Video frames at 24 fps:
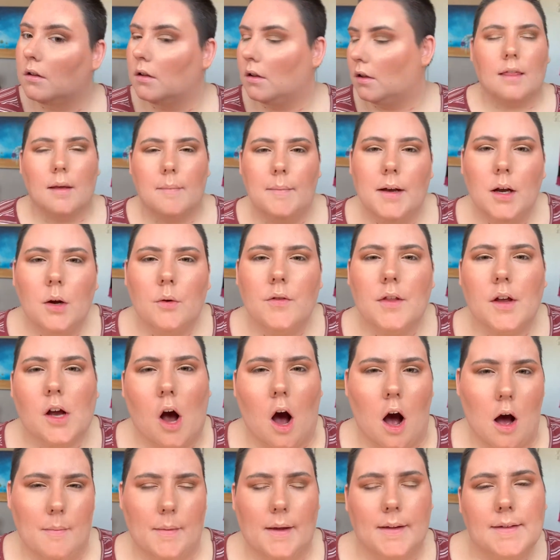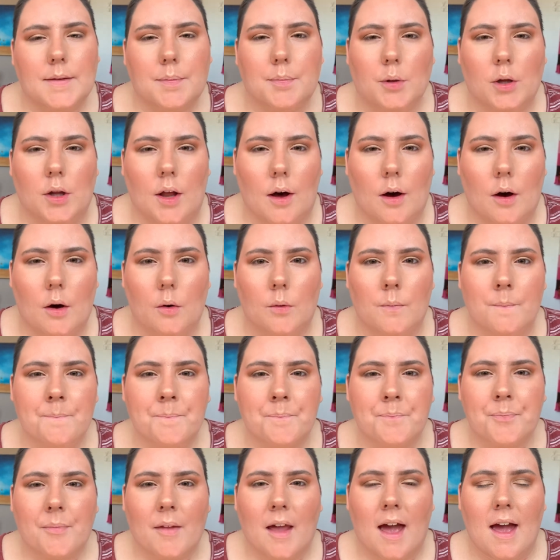Let me know in the comments below
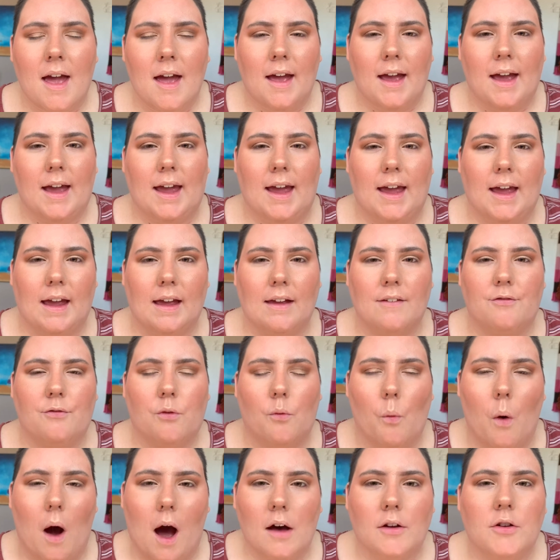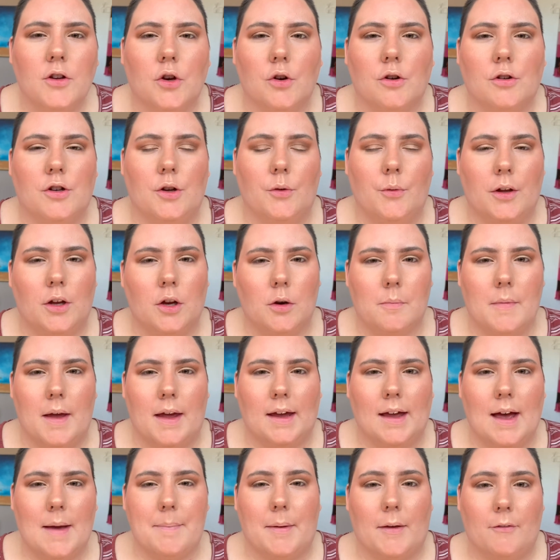if while you're doing your
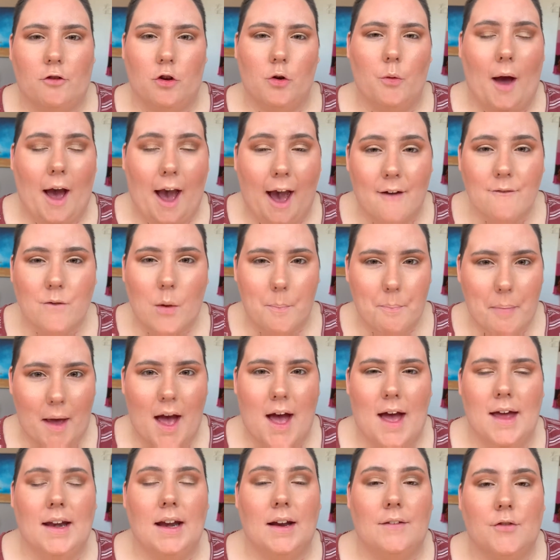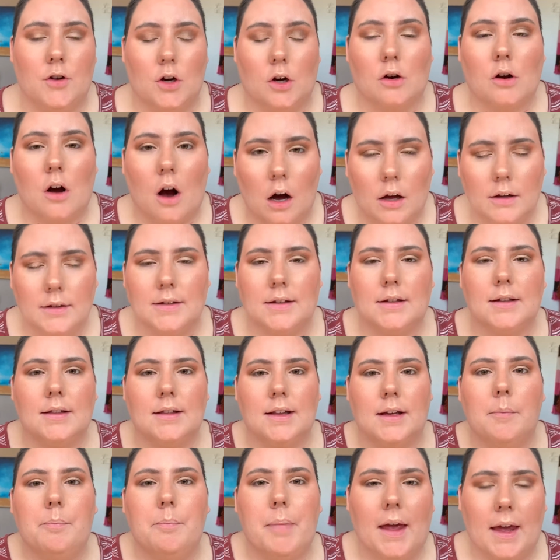makeup, if you have a pet, if you're
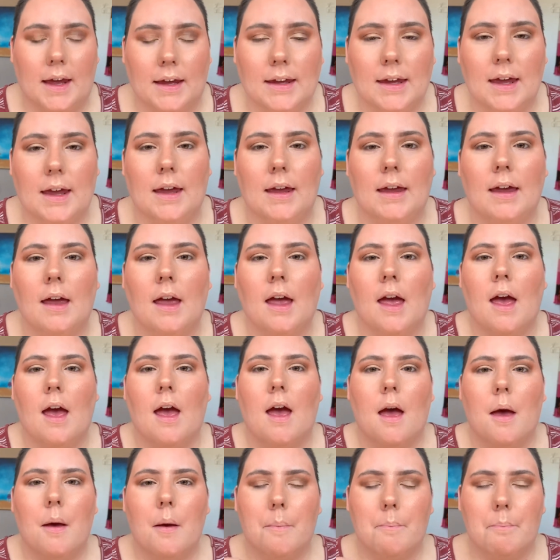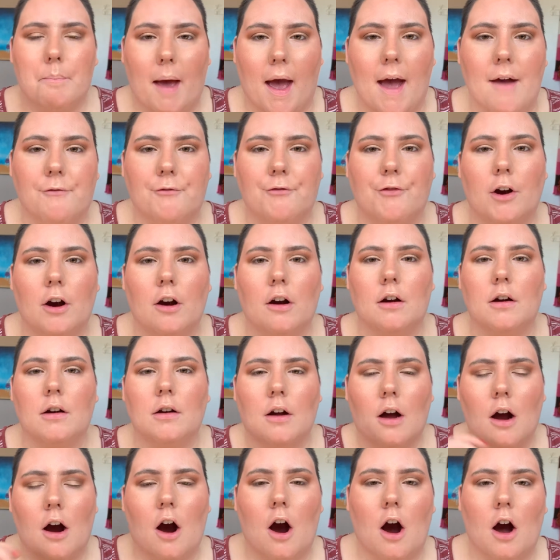constantly picking pet fur
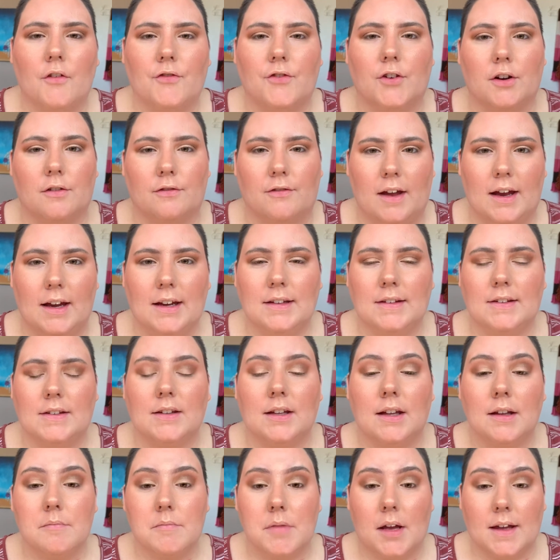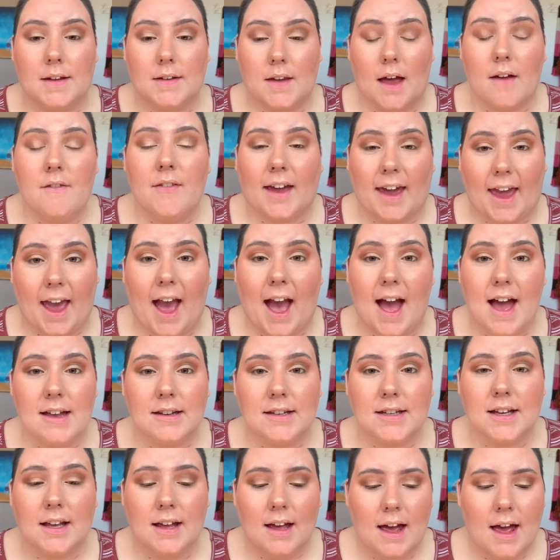off your face, because I have a
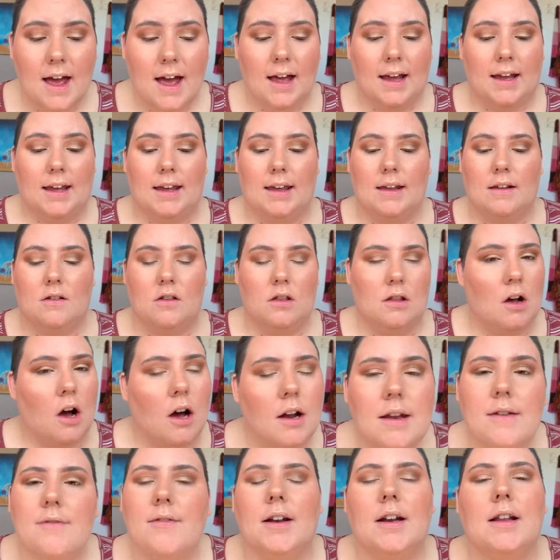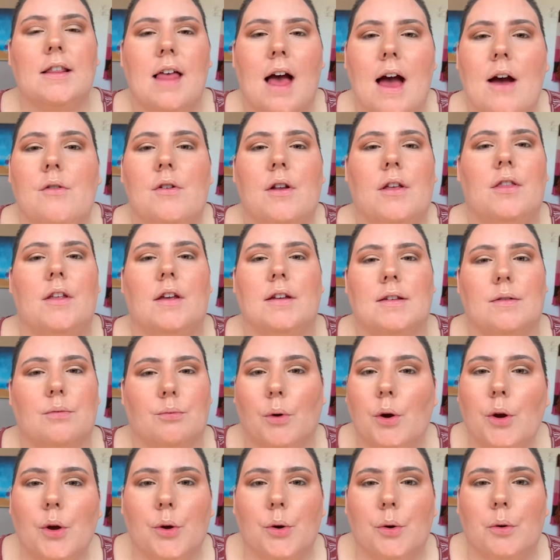cat. He's not even allowed in this
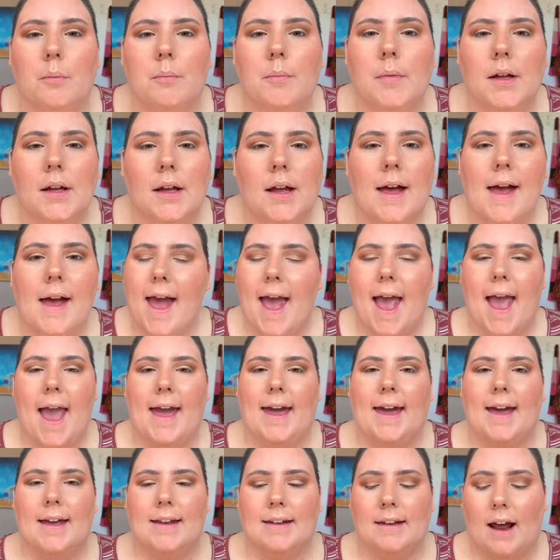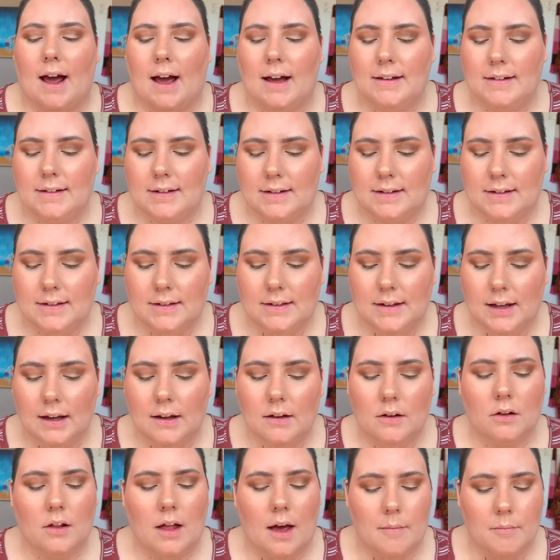room and I
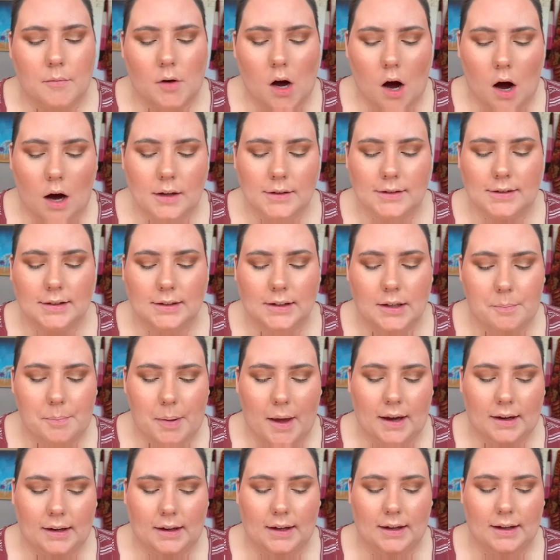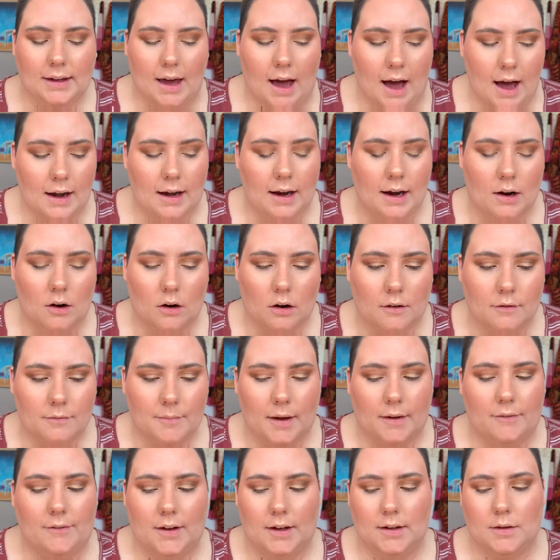still am constantly picking cat hair off
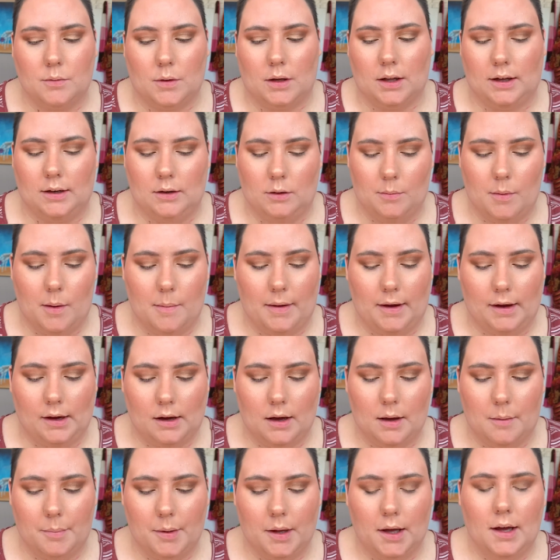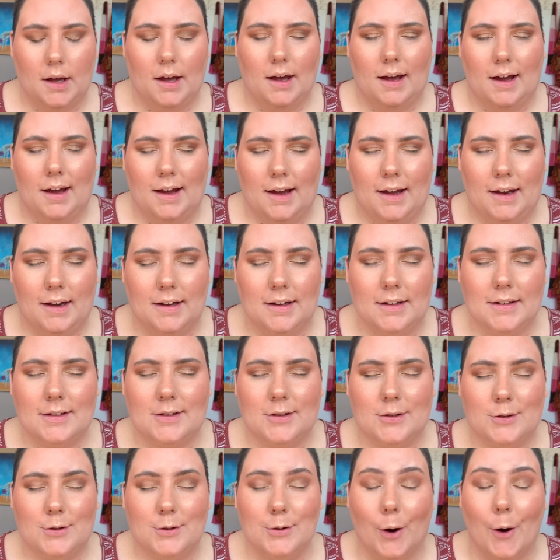my face while I do my makeup. It is
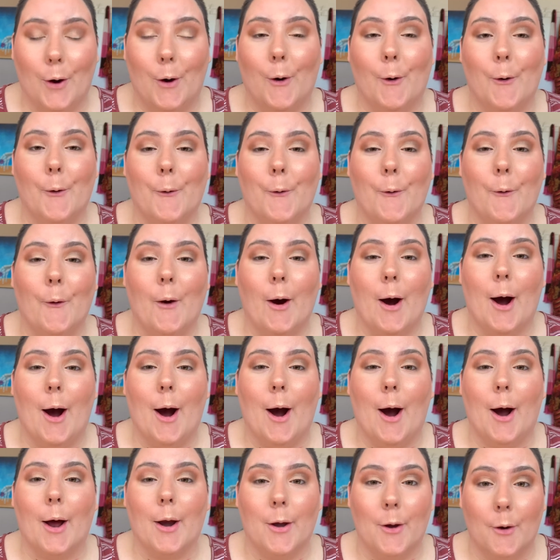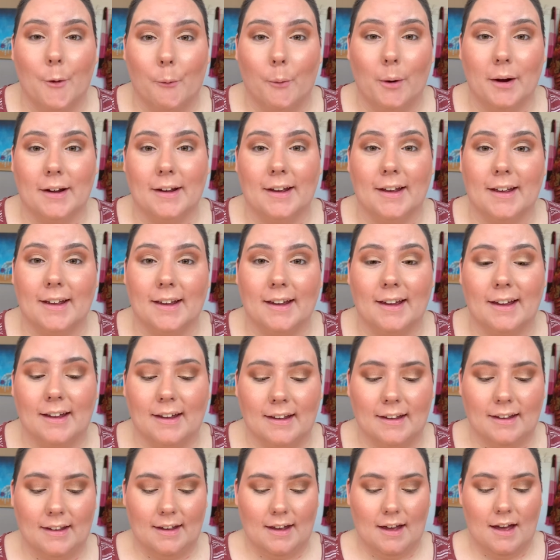so annoying.
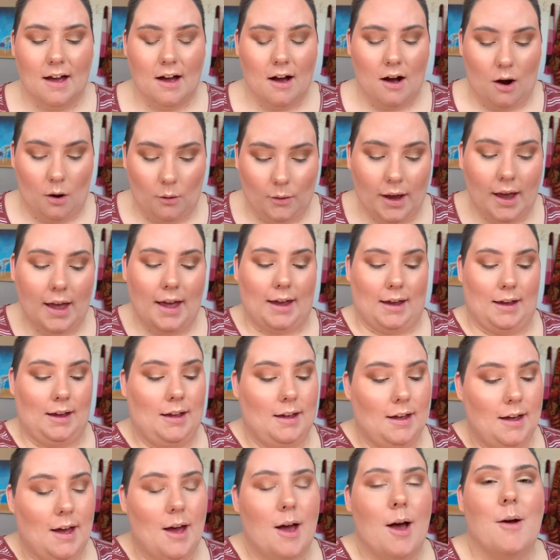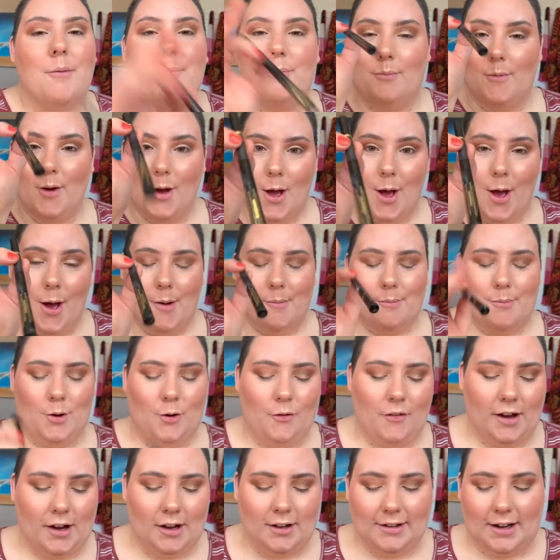Okay,
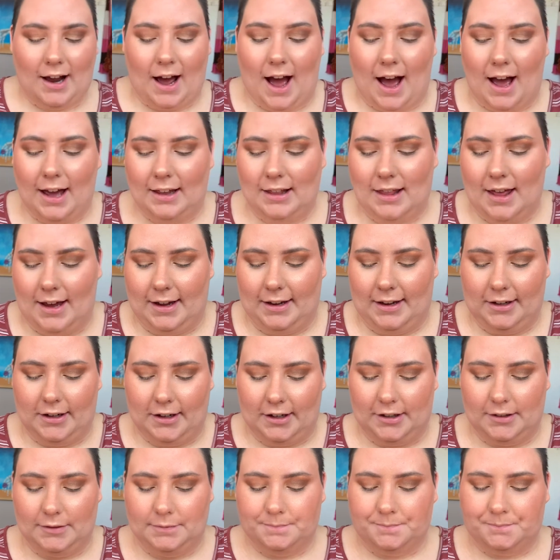moving on to eyeliner.